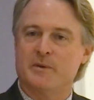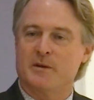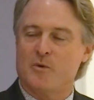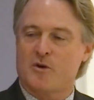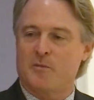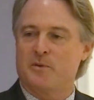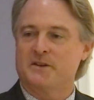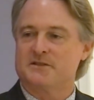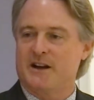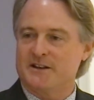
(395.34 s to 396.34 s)
been a more
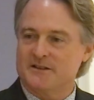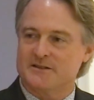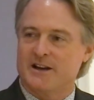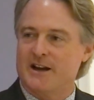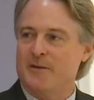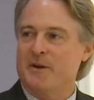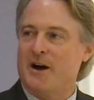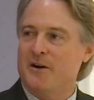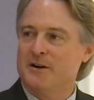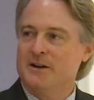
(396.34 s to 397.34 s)
complete scientist than I am now.